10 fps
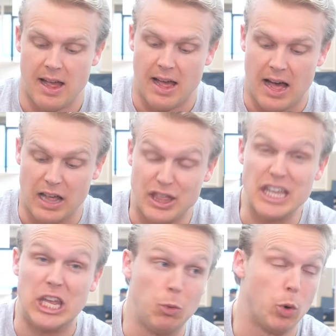I think
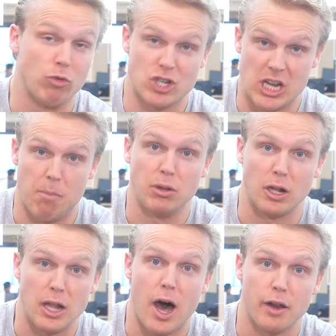he would resemble a
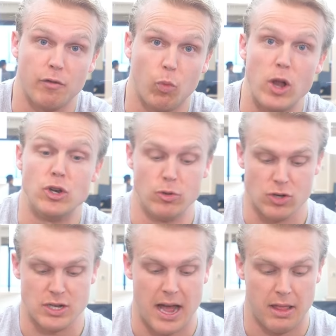lot of what
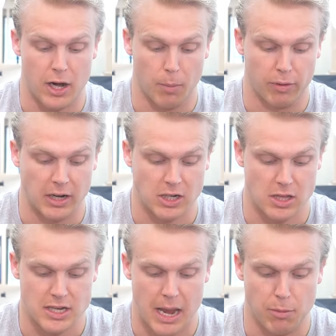Deuce Knight here brings to the
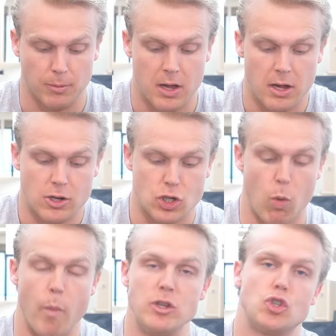table. So
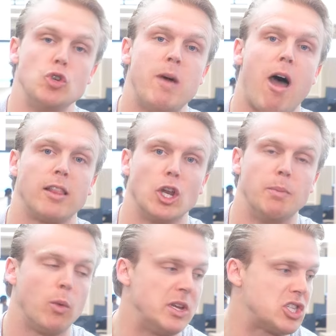when we zoom out a little
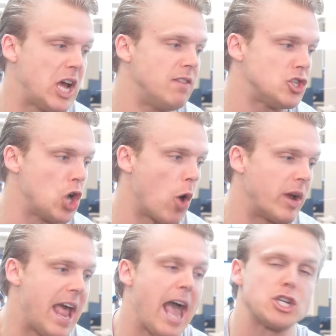bit, we said this in our
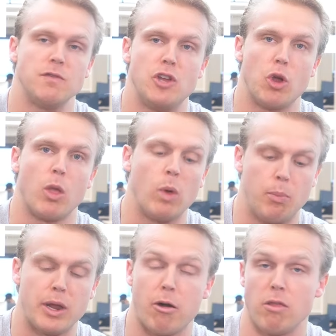reaction video that we
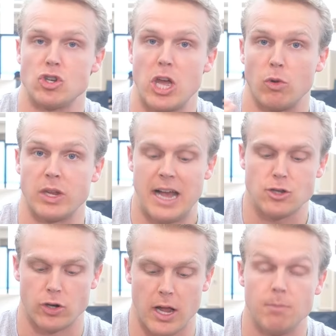put out on the channel
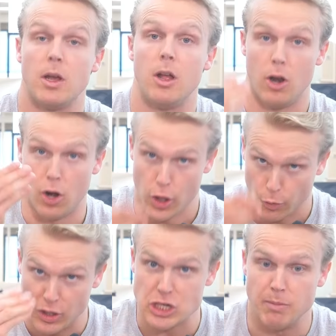yesterday, another
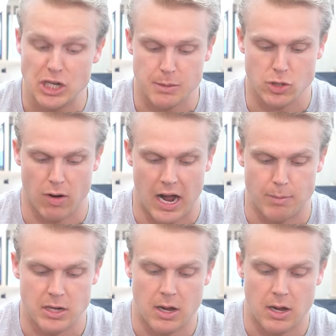reason to be subscribed.